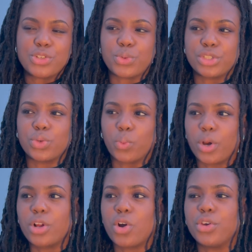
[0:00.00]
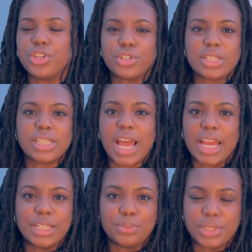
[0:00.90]
or to work on your
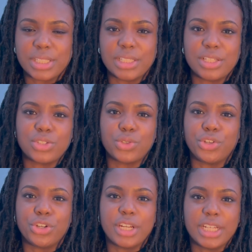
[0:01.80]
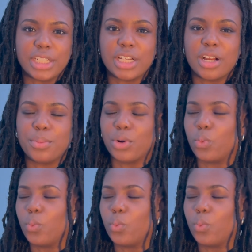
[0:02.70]
side business or your income or